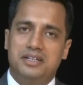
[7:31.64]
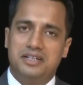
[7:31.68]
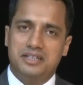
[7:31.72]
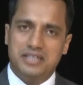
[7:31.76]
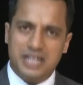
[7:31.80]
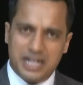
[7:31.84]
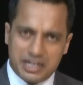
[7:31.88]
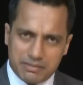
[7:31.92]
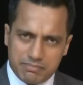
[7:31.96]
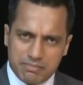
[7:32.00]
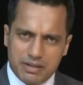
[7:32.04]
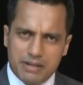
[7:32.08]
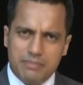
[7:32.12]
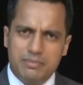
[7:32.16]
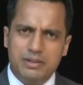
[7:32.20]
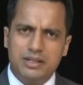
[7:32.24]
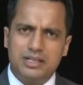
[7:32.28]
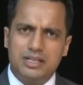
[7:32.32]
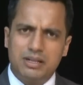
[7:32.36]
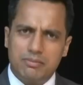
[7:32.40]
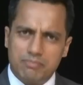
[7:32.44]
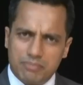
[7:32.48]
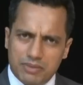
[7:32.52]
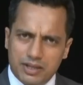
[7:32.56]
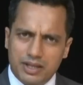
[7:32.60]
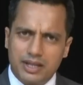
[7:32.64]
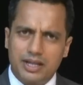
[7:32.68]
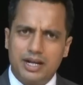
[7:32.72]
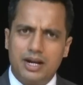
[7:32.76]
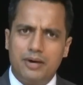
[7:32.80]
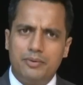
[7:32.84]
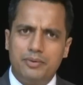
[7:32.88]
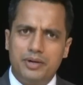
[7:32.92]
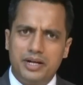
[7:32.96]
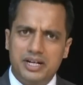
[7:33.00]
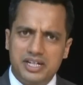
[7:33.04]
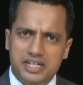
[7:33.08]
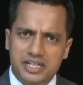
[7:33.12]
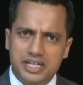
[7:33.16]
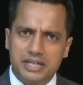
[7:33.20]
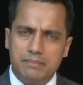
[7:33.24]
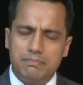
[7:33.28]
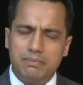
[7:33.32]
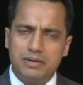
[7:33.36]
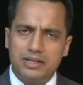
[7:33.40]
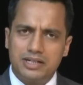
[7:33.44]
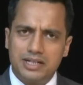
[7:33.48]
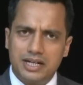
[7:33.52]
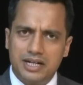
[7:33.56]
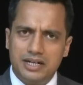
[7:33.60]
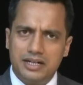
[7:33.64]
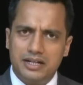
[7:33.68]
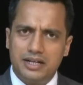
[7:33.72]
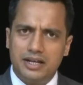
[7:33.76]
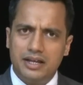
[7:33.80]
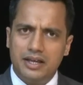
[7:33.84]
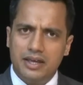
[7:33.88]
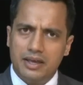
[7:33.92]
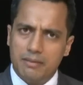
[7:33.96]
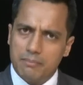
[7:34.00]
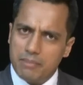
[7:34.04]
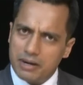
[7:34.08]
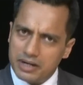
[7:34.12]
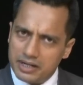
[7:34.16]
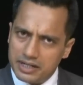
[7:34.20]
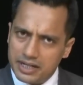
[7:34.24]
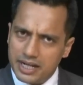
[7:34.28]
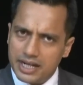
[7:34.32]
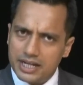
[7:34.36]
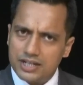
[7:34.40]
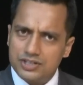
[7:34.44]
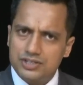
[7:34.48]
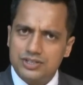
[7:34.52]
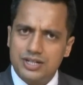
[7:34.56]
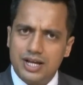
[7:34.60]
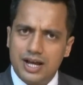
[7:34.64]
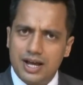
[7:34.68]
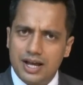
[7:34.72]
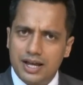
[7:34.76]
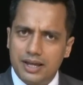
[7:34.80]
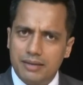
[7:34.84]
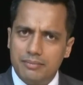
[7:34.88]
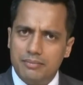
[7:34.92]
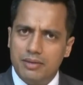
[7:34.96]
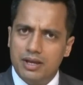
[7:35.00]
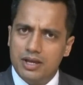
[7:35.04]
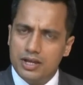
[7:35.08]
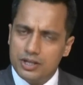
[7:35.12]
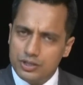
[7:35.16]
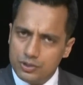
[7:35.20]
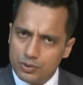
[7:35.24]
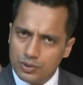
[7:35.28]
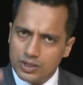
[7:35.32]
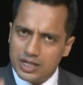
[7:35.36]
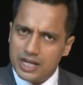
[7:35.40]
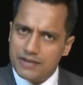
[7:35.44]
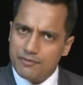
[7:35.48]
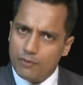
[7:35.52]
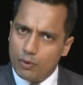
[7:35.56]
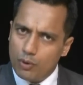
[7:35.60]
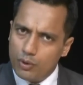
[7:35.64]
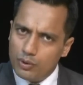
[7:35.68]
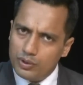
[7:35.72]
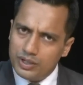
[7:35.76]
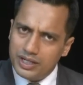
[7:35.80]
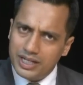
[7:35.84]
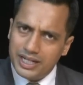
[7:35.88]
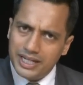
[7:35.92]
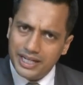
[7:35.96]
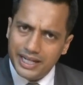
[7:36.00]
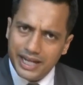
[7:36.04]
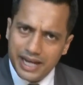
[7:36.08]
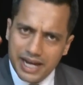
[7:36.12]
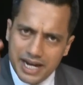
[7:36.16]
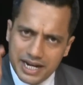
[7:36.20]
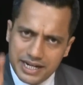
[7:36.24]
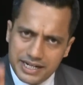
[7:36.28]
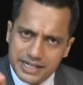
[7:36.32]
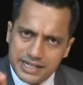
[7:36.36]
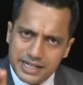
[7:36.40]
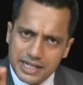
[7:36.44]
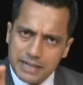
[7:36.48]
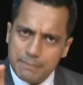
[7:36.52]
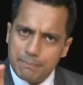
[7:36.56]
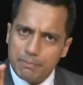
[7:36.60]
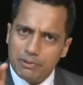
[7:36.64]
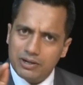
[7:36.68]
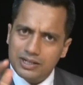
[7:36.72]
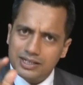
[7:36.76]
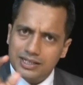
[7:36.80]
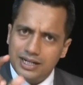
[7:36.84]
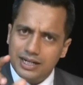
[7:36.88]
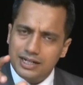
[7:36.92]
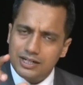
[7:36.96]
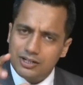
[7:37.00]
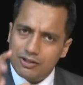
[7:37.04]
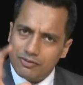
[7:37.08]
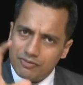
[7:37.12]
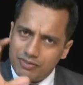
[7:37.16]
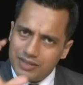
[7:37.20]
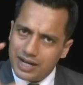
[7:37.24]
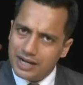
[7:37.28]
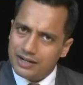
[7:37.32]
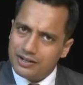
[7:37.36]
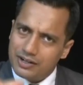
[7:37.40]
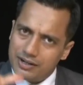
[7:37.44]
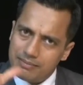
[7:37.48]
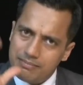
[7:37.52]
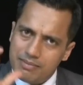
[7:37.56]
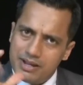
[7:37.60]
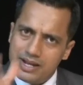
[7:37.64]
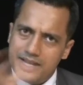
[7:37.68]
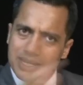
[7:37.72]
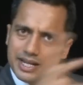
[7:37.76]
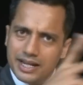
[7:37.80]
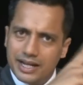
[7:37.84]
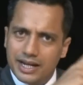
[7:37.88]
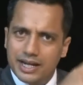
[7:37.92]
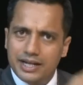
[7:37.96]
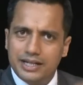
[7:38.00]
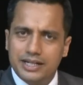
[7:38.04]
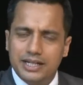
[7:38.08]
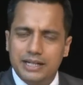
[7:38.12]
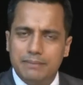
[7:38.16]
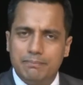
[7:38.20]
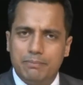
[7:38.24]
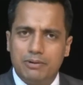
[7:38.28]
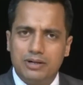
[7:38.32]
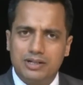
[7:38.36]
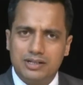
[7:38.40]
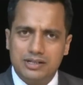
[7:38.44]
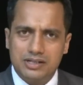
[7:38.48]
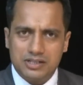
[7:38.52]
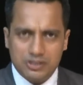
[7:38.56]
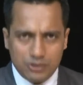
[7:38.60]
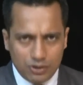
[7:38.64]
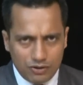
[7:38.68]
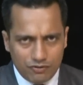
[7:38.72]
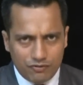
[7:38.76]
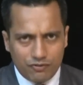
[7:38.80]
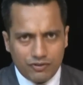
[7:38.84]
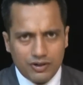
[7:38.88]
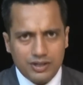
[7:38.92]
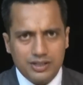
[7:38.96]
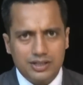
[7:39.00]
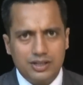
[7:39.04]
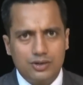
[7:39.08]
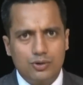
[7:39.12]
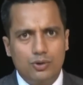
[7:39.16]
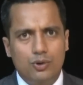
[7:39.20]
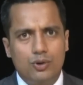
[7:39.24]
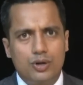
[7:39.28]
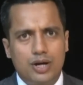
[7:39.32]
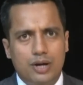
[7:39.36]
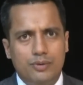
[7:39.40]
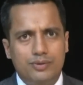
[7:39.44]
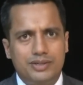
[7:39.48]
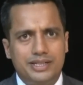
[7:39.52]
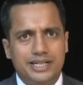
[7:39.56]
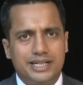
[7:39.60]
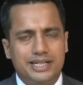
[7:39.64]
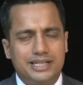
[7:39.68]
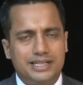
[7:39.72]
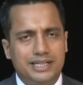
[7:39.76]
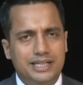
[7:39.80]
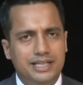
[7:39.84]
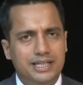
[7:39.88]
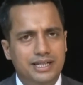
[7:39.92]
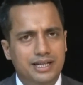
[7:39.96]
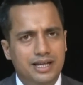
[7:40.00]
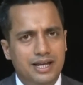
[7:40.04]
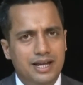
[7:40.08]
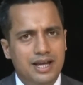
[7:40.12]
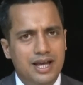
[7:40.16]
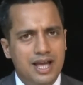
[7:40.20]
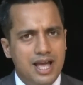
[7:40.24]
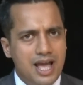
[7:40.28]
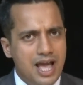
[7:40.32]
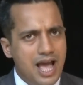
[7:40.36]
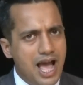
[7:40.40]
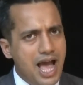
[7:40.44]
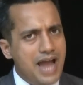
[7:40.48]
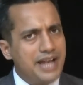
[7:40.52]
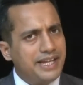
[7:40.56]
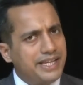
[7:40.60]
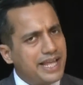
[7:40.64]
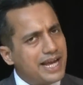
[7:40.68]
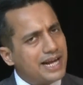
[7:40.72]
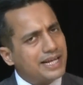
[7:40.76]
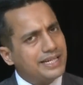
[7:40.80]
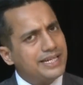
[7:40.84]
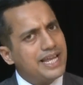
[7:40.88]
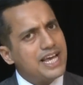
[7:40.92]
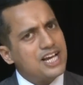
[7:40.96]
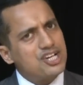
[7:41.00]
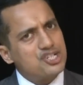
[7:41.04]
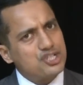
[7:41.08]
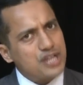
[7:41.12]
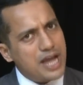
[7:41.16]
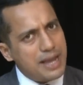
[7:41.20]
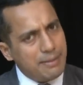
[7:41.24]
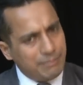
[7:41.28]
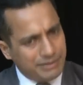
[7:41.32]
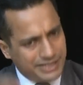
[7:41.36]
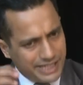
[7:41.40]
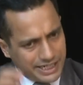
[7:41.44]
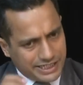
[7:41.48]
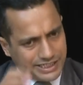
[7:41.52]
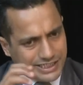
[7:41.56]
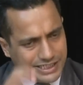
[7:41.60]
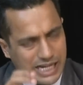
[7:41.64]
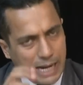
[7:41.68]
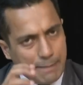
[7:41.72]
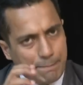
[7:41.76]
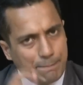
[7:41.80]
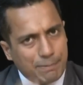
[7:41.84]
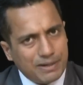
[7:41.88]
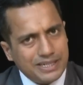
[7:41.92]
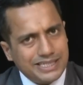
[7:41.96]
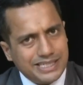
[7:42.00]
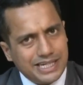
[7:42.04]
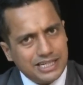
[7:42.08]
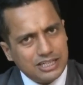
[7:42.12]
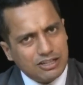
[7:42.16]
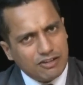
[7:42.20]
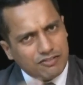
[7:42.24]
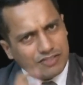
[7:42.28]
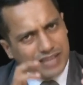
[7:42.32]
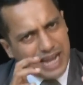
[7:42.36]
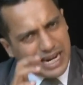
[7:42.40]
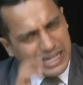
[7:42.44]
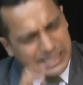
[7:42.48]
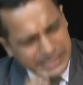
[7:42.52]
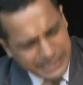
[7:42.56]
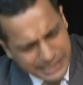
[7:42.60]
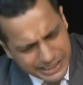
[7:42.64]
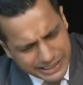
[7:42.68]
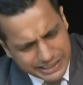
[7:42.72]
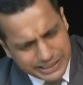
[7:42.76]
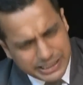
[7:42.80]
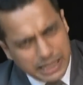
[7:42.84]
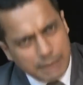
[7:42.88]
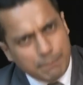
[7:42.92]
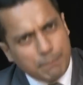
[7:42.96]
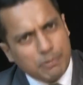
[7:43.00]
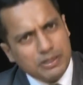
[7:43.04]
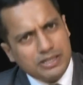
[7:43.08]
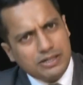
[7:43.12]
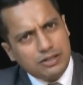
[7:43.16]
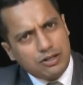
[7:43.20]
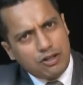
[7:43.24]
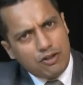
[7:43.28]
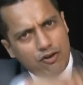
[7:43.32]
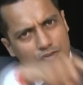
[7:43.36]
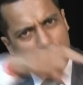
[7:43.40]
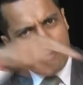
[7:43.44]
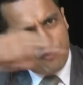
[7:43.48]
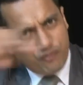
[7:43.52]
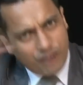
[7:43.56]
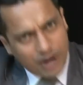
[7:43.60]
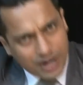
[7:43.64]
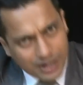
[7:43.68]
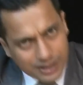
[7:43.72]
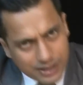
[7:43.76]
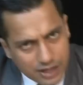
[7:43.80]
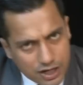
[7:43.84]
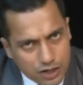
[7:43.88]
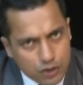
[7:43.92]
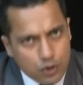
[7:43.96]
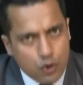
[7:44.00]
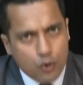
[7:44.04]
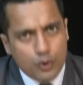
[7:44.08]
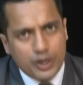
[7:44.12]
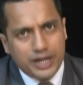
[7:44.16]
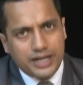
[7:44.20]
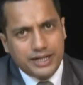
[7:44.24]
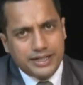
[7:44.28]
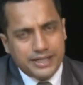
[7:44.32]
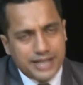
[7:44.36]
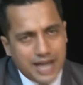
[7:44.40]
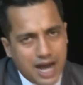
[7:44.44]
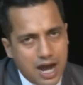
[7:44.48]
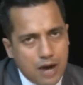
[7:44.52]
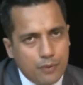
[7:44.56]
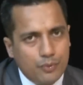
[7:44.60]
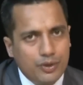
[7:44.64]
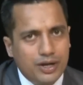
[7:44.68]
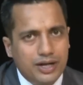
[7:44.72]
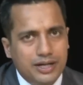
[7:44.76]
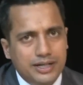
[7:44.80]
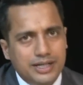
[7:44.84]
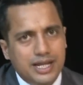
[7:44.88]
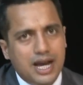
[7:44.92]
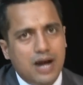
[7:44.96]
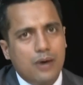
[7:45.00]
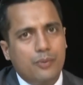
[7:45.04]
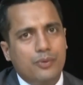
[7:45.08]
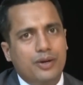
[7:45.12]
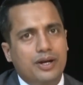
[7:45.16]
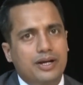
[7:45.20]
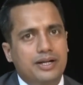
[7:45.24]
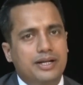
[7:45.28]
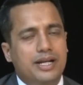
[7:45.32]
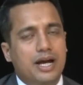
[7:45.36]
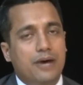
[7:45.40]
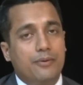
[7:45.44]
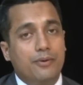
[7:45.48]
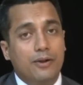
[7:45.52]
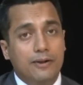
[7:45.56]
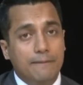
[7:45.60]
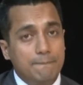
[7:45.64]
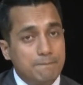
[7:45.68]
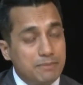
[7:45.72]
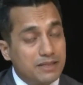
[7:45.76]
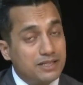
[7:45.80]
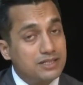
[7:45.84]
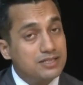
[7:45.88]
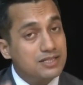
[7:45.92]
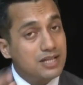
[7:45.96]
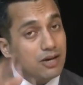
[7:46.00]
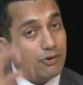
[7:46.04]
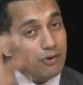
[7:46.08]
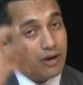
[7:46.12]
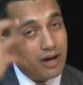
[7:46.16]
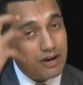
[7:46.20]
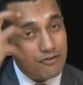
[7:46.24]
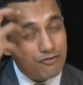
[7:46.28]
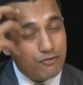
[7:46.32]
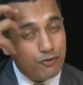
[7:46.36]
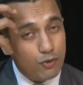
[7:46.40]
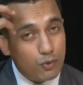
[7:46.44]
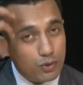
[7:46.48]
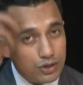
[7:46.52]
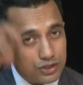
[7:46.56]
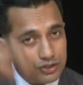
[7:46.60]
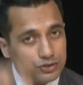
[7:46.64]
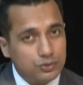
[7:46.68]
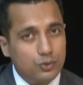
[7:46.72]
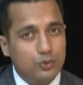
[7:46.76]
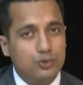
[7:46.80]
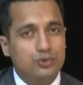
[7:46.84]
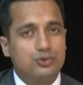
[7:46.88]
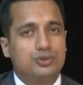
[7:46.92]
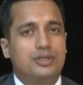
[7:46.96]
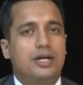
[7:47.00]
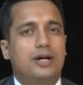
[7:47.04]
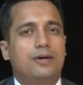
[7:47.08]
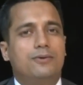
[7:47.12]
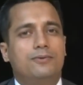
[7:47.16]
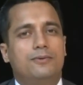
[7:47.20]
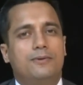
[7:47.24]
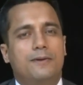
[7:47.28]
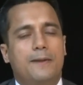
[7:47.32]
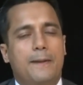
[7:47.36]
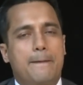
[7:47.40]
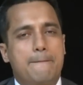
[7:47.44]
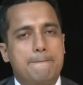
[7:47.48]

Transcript: That may be something around eighty percent, but next time you will give only eighty percent of that remaining eighty percent, you will further go around sixty, and that next time sixty percent of that sixty percent, you will further going down and down and down. This is how our focus goes down.